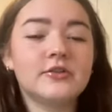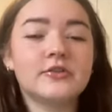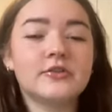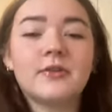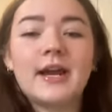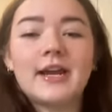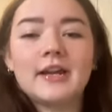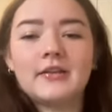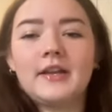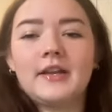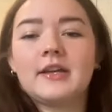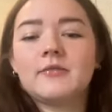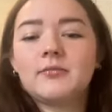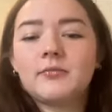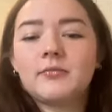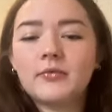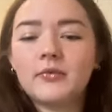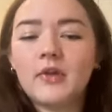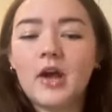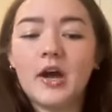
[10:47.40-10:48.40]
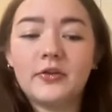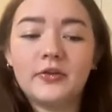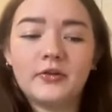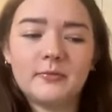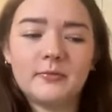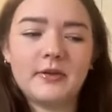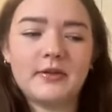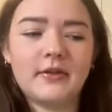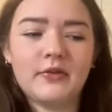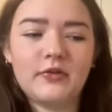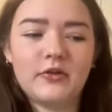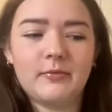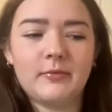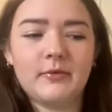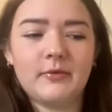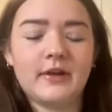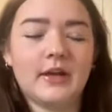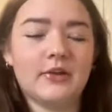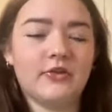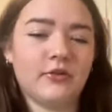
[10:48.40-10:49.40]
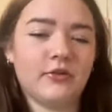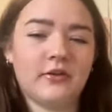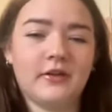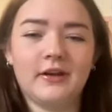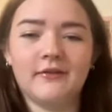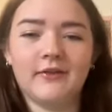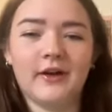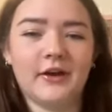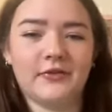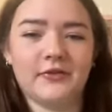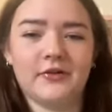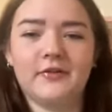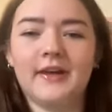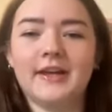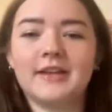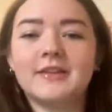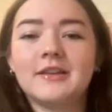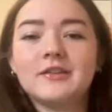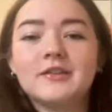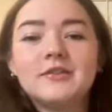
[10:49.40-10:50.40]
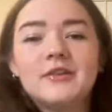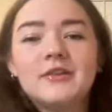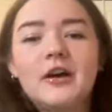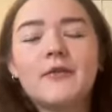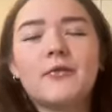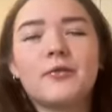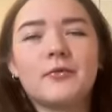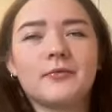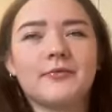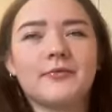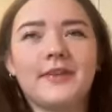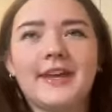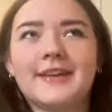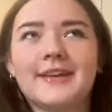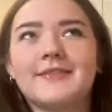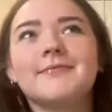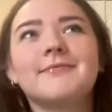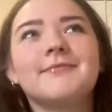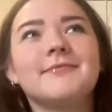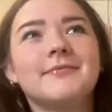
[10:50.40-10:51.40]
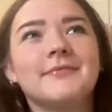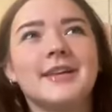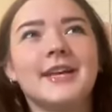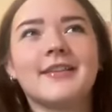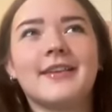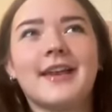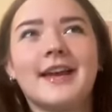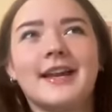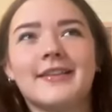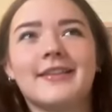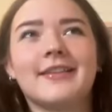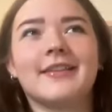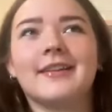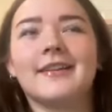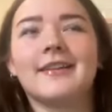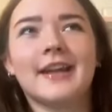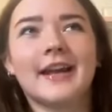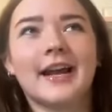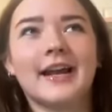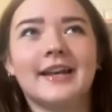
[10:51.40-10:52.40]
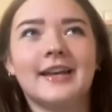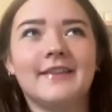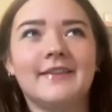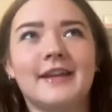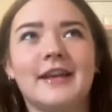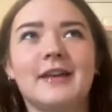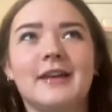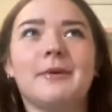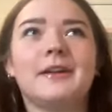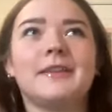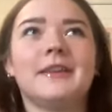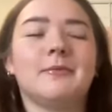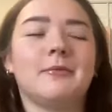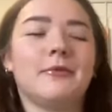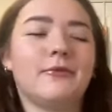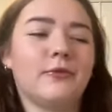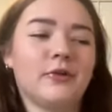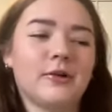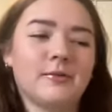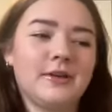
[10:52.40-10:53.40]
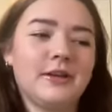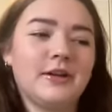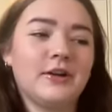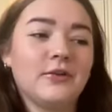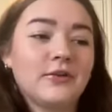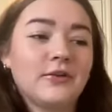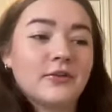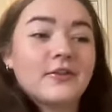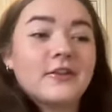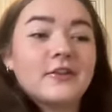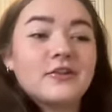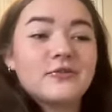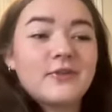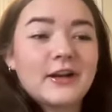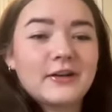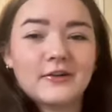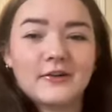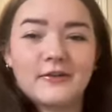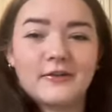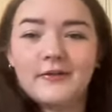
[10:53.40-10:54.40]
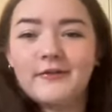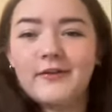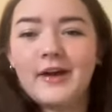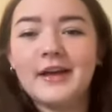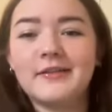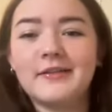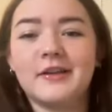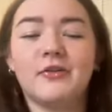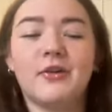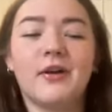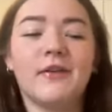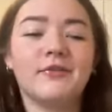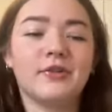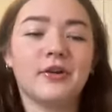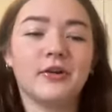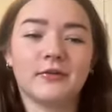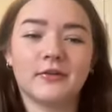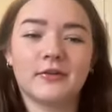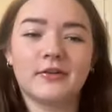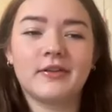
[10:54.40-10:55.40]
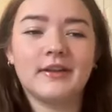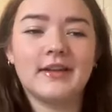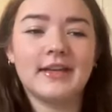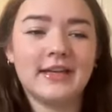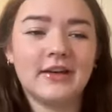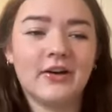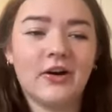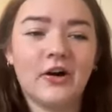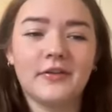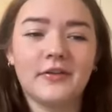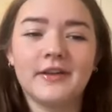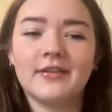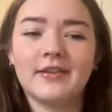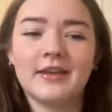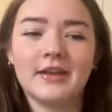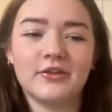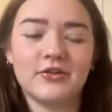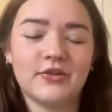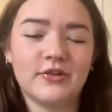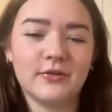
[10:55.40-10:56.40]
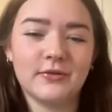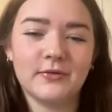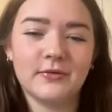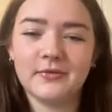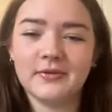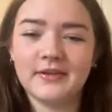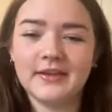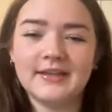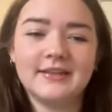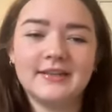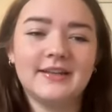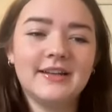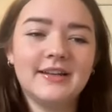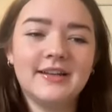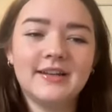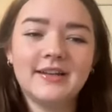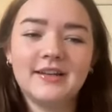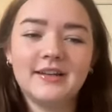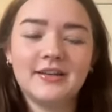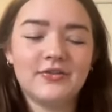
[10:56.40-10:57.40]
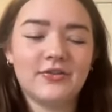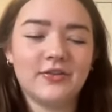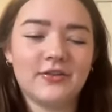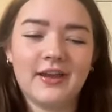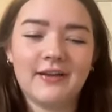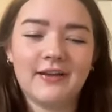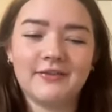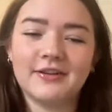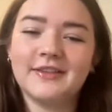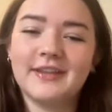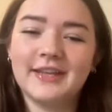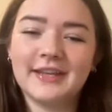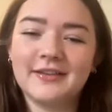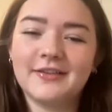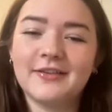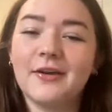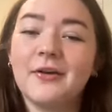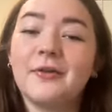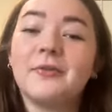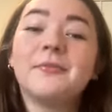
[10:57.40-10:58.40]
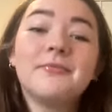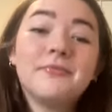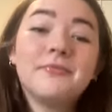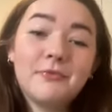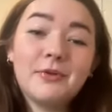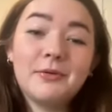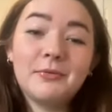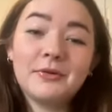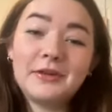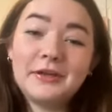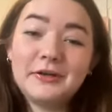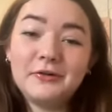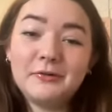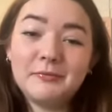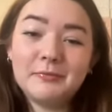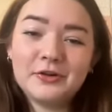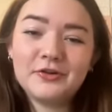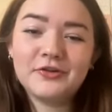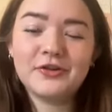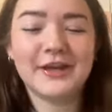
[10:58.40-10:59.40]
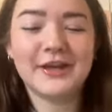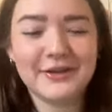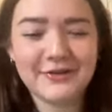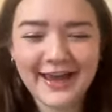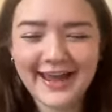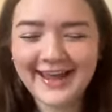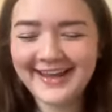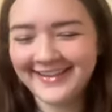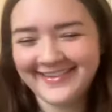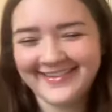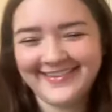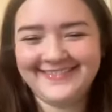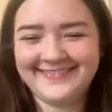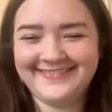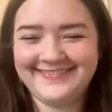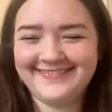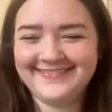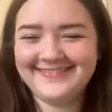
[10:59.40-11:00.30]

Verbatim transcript: direct, like other positions besides just the advisor, like the, of, like it's kind of silly that I didn't think about that before, but you know, there's a directors of advice, you know, have to oversee all these issues and just everything. So we really do appreciate you guys.